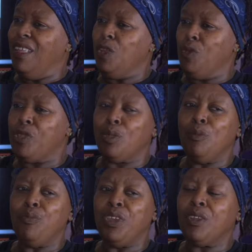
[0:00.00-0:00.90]
there was
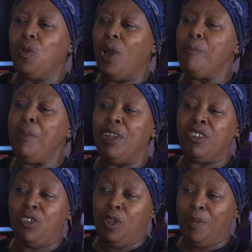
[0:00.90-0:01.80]
something quite
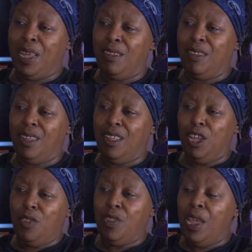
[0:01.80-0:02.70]
magical about it.
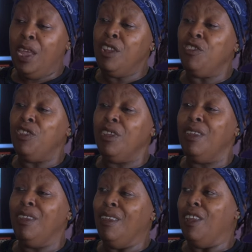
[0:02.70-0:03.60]
The
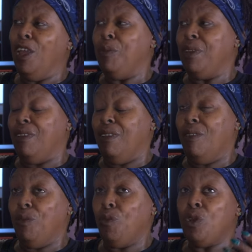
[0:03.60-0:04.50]
energy, I mean,
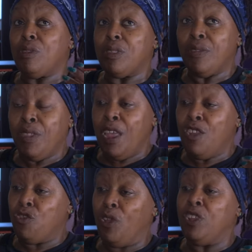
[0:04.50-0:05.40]
was there
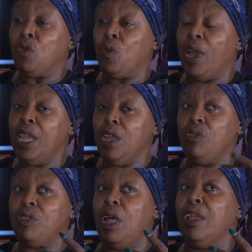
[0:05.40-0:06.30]
straight away. It
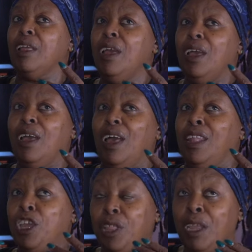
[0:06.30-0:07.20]
was like, and I
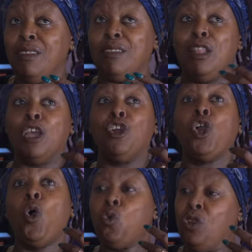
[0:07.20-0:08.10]
can tell you this, it's like a
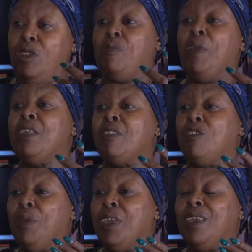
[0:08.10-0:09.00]
golden space to
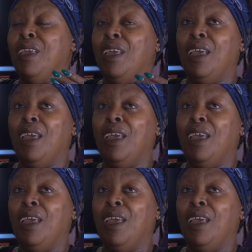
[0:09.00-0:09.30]
me.